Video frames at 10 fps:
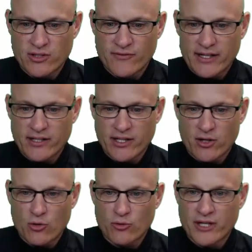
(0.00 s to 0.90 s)
Let's see if I can get
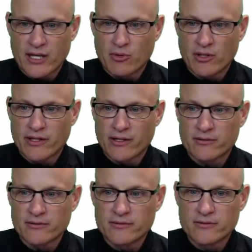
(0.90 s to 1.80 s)
that whole table in
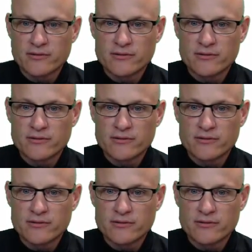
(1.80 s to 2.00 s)
there.